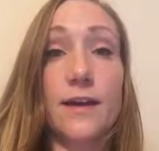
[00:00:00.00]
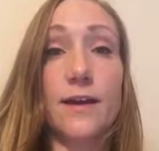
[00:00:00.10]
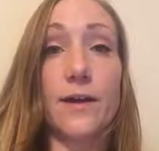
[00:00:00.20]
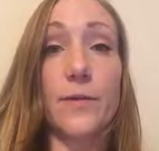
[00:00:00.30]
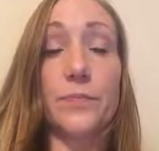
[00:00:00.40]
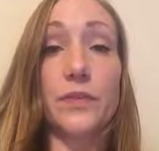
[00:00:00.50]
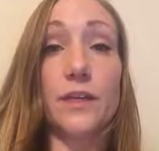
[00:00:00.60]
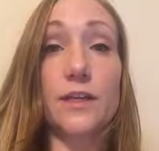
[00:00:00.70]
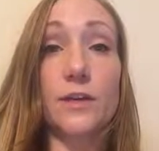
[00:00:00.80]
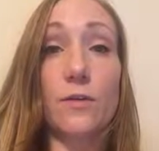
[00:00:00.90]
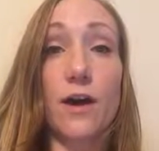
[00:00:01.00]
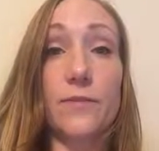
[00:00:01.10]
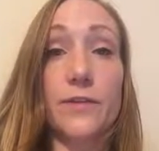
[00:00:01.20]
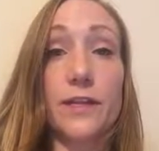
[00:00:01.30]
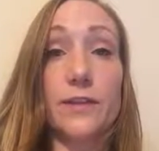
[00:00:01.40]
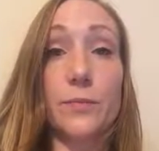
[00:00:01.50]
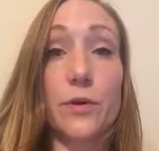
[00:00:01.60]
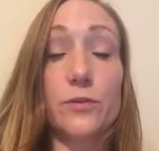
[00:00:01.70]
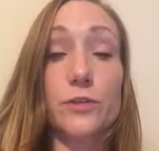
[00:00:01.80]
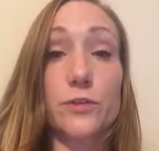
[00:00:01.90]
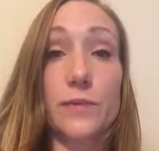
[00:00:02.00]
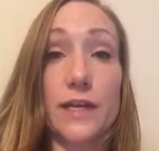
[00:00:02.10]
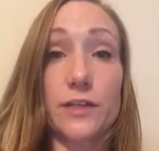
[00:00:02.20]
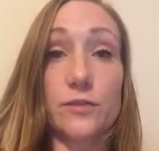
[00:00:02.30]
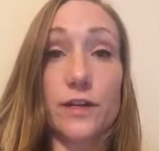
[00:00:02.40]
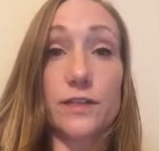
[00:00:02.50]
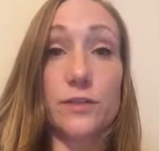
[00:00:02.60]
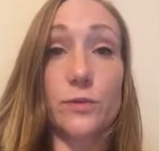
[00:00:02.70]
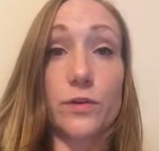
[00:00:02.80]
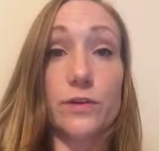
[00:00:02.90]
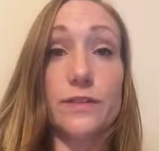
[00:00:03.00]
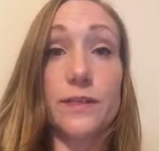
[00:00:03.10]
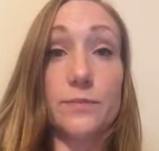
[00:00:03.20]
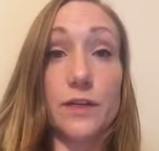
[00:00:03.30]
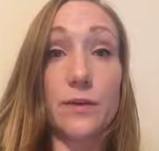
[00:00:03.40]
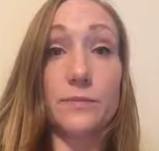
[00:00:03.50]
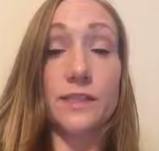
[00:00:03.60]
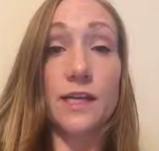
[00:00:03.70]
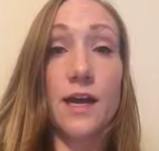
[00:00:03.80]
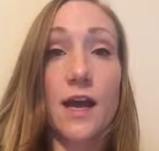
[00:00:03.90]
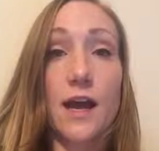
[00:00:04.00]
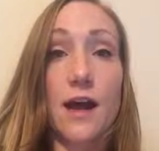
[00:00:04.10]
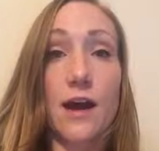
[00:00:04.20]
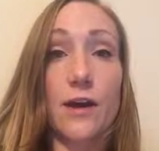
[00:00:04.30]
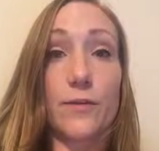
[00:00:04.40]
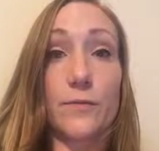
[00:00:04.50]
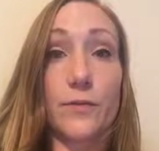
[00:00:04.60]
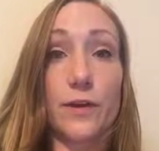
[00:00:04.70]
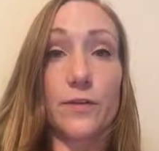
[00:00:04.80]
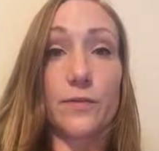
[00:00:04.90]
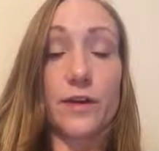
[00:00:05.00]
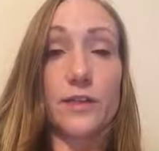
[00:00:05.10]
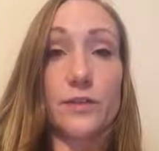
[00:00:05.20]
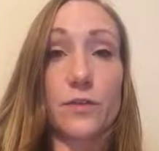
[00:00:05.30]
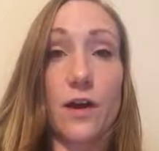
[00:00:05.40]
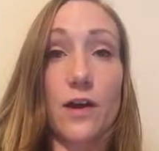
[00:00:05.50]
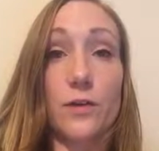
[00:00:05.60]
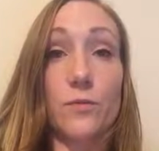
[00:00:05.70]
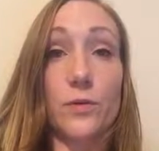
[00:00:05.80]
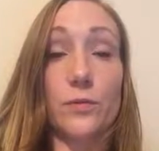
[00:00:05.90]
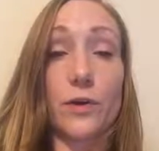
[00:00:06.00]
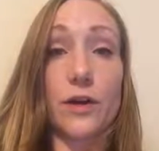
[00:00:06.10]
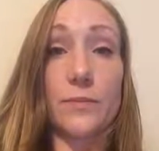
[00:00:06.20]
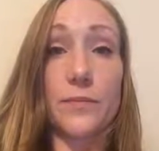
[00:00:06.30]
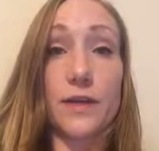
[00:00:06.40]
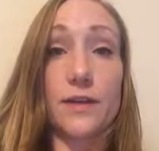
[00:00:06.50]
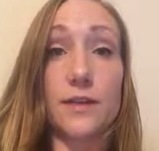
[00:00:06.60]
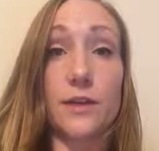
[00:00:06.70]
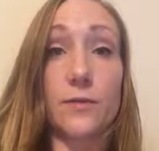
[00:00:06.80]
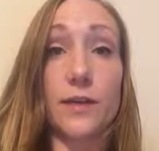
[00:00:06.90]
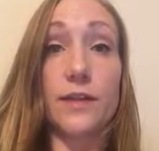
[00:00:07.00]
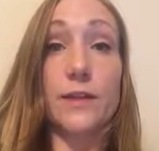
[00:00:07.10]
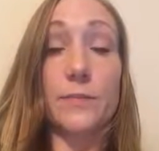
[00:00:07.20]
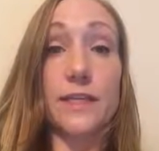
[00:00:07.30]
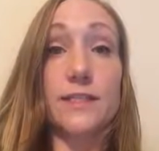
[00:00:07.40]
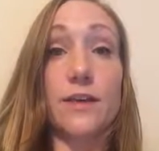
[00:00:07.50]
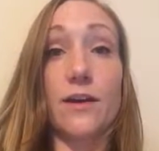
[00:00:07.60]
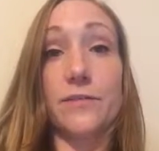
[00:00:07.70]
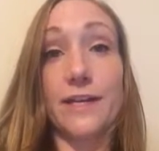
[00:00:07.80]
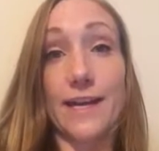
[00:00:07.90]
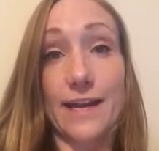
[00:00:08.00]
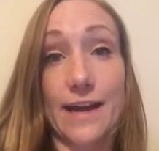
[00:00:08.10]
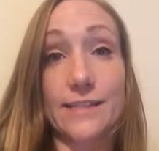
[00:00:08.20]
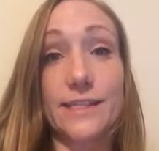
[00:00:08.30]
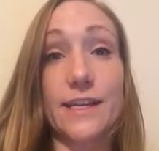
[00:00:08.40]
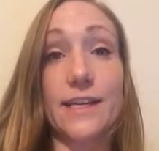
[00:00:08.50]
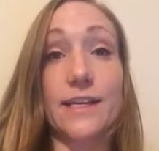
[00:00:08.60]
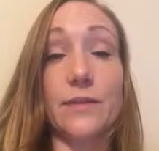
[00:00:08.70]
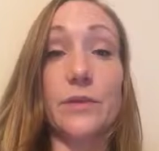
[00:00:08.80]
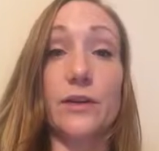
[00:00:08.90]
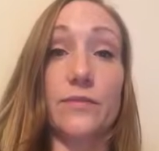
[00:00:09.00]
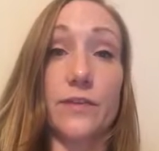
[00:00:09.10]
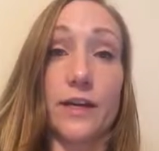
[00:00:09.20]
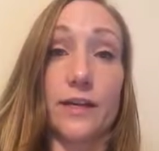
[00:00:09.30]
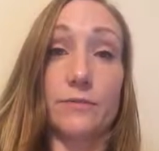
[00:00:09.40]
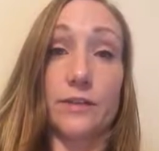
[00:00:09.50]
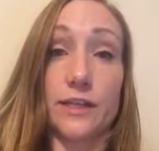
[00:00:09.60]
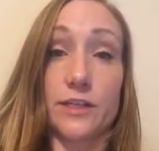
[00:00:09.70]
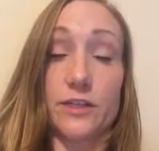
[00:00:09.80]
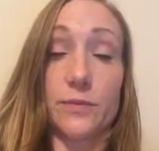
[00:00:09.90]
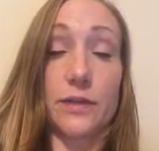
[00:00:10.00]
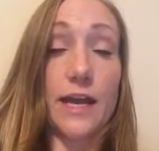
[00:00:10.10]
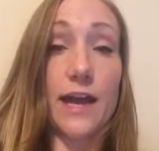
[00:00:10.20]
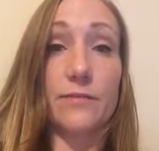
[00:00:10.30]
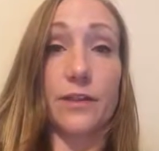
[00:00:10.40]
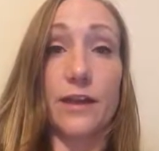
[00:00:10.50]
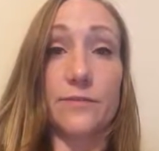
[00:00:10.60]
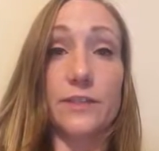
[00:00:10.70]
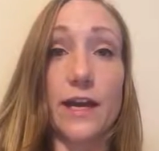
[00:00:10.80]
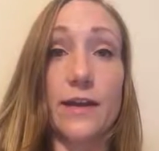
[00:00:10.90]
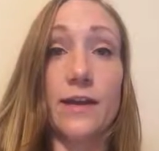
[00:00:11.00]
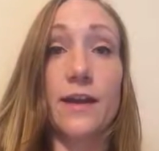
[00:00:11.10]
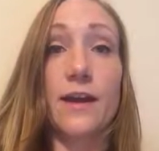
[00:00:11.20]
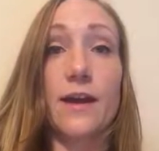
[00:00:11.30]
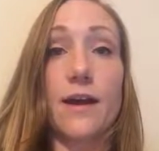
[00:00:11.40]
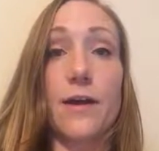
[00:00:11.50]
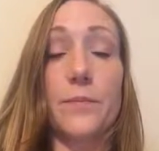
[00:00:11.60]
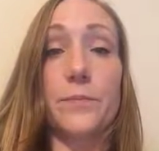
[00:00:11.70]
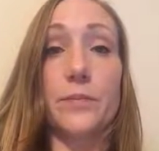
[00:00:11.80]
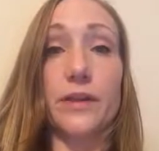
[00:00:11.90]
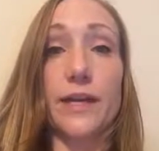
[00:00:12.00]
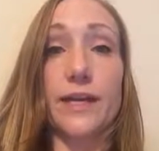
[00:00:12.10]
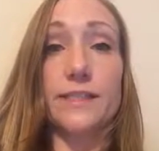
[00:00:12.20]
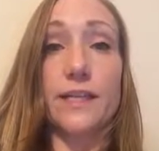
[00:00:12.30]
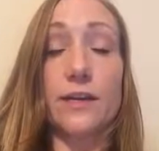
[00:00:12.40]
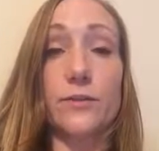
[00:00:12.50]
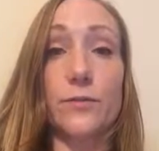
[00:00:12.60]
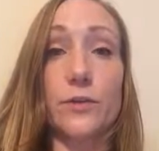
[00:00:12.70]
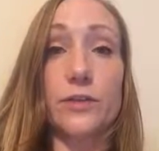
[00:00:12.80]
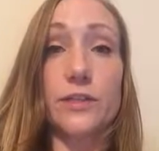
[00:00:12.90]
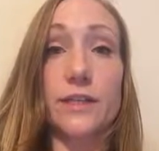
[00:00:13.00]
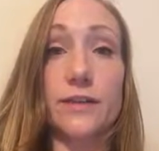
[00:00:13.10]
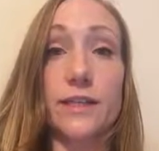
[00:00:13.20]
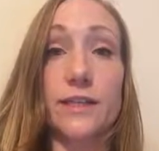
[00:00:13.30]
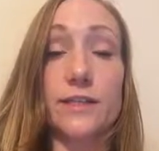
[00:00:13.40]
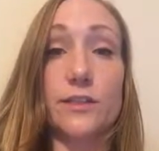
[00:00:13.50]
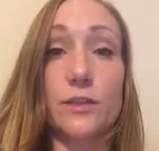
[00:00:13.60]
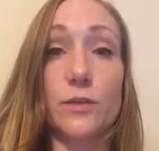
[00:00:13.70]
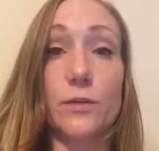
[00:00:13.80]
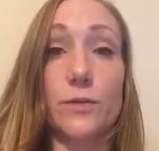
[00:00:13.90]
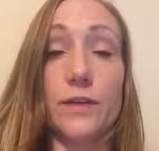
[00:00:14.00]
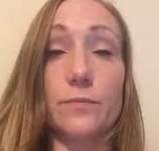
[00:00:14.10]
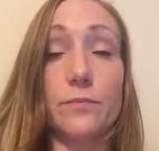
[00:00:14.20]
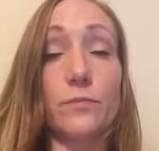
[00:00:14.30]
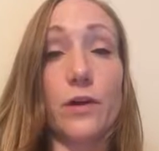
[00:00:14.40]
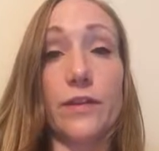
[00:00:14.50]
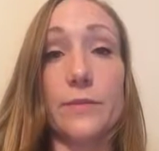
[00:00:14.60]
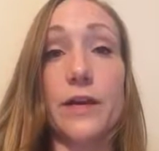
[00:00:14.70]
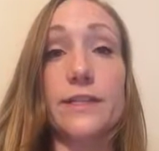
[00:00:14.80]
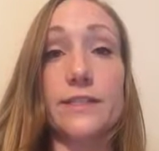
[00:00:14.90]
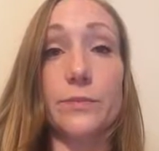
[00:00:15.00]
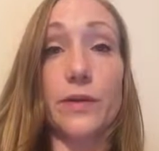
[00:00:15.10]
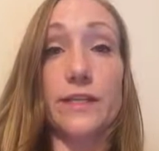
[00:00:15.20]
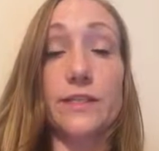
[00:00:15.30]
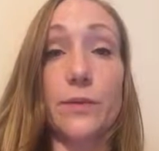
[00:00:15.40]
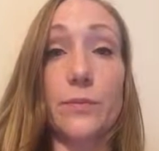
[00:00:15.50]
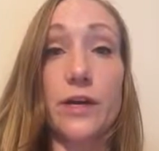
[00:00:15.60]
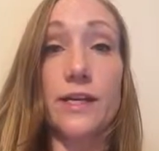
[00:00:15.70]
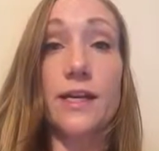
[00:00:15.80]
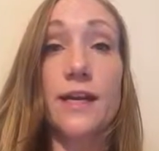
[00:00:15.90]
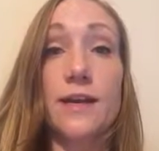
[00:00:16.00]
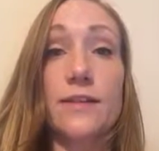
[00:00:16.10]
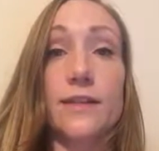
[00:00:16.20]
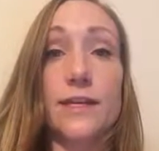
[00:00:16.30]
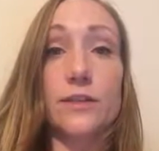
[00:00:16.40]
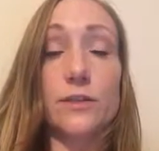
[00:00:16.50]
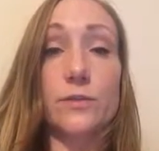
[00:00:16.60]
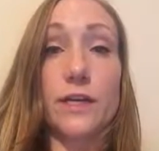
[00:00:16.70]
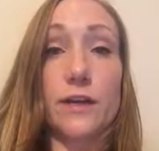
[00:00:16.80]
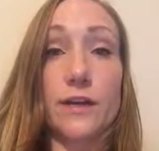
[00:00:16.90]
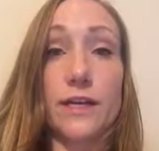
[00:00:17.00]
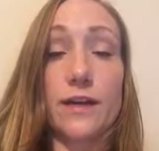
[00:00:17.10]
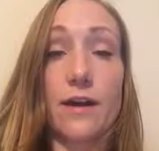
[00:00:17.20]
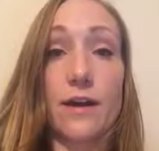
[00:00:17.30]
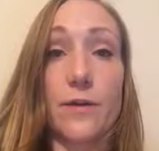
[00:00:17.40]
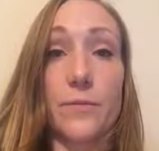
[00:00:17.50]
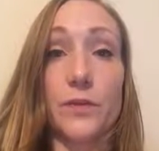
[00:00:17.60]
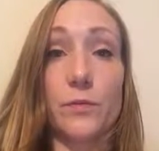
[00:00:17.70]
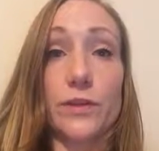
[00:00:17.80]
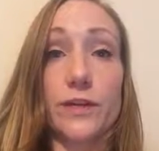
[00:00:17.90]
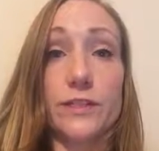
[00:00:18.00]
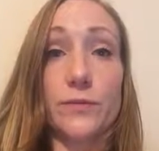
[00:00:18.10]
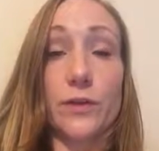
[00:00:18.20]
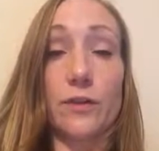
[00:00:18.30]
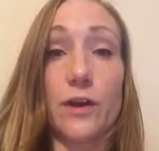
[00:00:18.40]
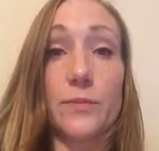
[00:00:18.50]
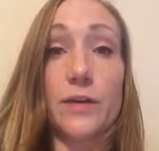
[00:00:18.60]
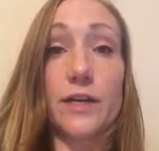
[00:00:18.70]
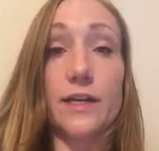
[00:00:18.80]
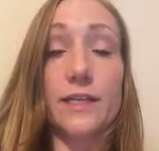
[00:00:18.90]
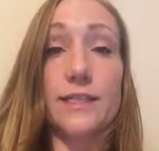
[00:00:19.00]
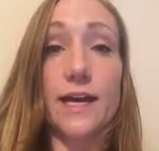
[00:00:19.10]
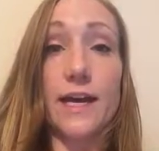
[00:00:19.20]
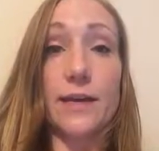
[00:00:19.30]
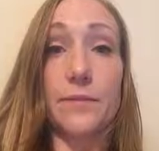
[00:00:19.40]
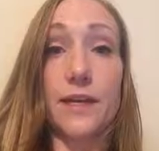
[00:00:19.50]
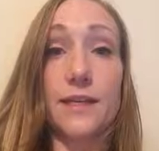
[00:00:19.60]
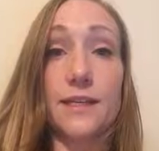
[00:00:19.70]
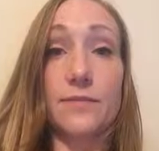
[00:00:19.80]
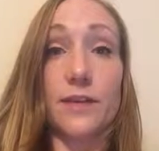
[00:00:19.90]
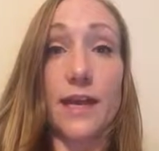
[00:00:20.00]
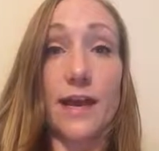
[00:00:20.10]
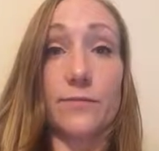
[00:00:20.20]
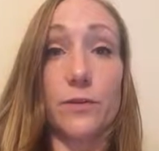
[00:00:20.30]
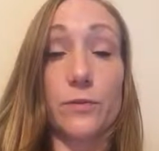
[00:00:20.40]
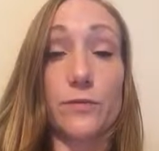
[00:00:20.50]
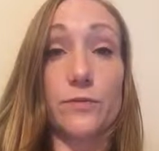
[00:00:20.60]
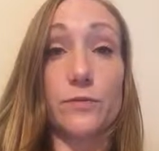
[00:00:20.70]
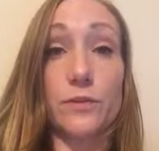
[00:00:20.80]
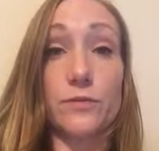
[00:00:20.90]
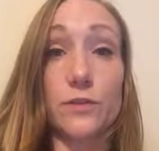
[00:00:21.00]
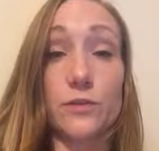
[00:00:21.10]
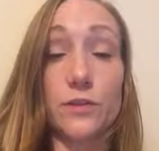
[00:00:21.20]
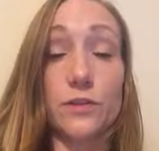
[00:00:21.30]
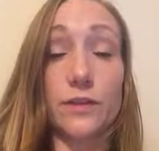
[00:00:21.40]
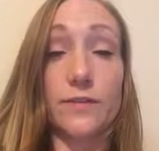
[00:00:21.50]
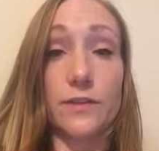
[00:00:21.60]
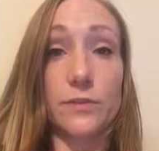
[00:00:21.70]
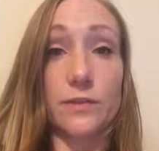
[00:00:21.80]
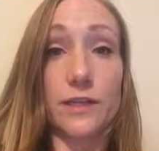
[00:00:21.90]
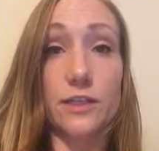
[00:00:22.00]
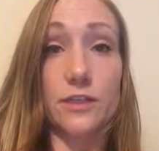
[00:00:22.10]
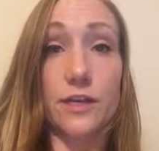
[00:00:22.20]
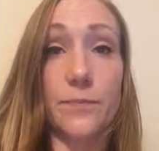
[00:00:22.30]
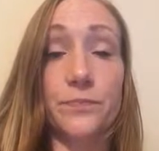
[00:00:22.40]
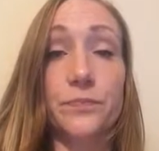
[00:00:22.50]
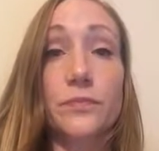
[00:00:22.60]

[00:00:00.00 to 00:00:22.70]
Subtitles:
Often the post-traumatic stress disorder symptoms are very, very strong when we're in the midst of the chaos and in the middle of the relationship and haven't left yet. But like I said, unfortunately, these do, while they might dissipate somewhat, they do carry with us for a long period of time, even after we've chosen to leave this relationship.